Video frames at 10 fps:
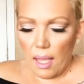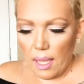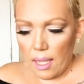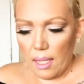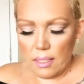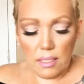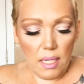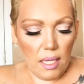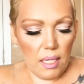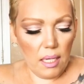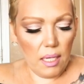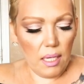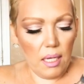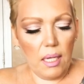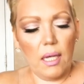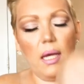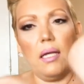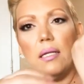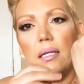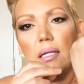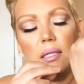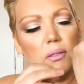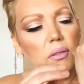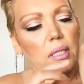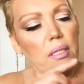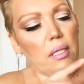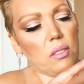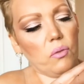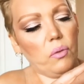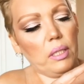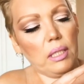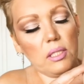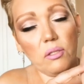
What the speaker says: And another thing that's oily.